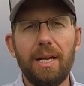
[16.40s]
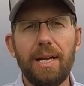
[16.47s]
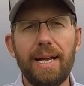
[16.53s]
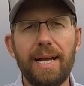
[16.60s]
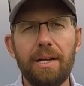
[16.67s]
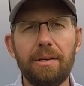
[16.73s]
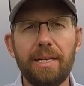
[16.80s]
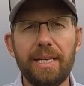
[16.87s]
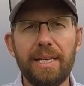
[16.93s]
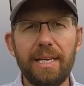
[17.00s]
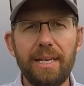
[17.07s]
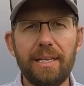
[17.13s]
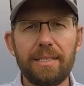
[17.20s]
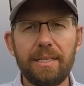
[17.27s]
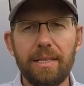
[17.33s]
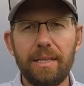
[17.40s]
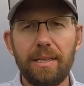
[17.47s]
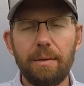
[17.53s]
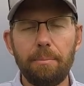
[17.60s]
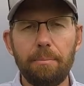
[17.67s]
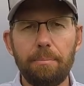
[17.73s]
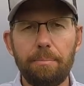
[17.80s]
how to get
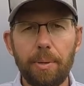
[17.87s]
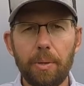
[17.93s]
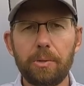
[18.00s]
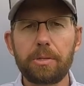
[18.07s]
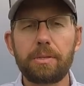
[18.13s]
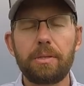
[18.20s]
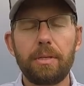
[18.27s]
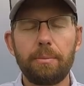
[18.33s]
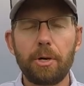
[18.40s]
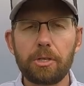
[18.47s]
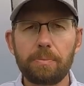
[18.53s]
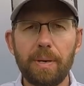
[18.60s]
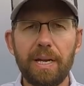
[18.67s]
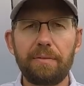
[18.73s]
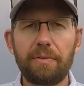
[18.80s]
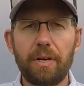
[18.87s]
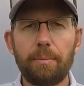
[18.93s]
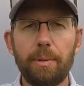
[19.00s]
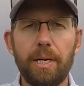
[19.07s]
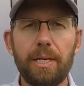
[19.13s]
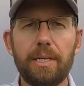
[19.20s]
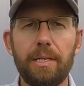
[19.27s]
the most bang for
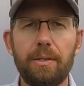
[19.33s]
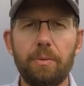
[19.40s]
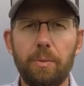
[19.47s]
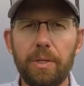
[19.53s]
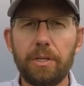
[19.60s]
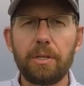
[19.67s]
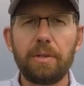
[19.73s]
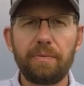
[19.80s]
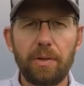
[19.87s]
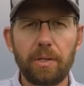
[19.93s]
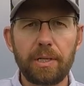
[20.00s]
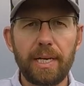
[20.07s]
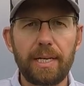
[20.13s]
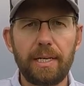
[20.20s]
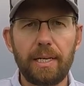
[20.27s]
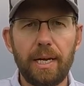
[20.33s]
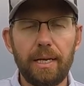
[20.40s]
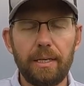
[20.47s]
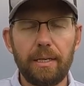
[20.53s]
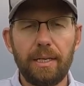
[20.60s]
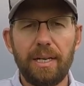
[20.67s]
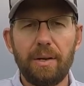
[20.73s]
your buck when you're defoliating
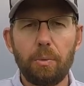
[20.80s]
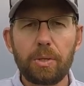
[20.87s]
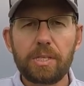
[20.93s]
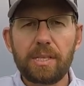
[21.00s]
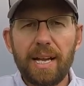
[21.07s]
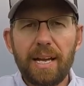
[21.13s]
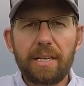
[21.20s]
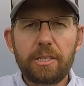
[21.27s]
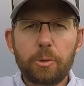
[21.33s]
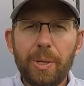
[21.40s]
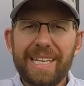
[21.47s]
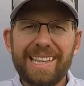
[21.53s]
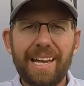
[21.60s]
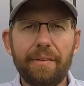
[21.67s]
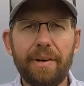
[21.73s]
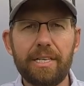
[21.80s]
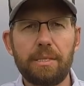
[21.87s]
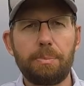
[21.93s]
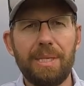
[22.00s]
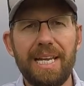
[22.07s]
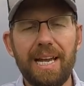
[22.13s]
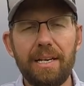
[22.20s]
cotton. How to tweak that
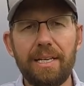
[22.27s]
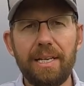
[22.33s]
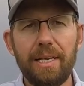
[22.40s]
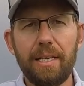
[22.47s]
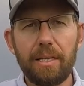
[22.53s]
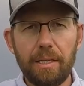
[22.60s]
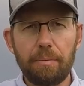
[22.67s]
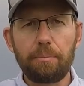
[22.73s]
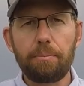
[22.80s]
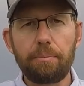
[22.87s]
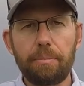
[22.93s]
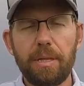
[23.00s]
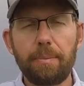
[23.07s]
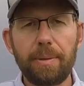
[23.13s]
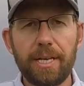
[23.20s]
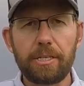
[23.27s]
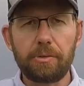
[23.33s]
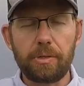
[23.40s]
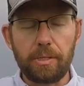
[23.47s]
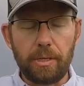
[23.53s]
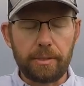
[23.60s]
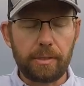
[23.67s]
recipe, how to get the
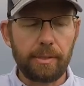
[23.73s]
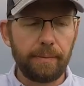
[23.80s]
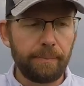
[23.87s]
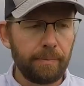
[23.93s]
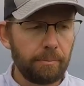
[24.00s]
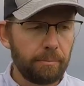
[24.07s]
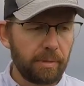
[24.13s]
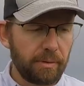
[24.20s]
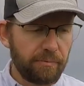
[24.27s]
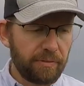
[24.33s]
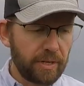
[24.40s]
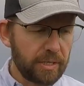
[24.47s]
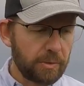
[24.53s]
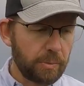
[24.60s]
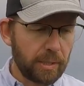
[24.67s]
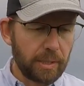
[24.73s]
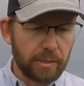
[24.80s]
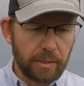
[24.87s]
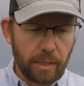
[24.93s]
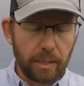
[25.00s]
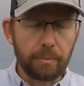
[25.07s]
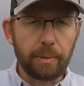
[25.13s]
best results. But first, we're going to
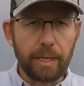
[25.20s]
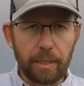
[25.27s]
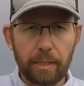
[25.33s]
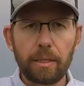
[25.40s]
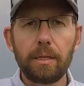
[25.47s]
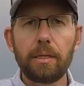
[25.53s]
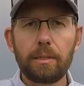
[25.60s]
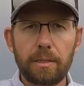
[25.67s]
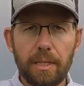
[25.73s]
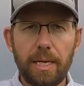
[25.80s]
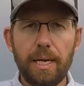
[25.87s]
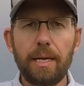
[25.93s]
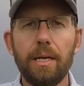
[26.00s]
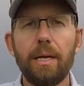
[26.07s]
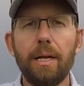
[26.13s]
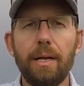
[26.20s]
talk about today,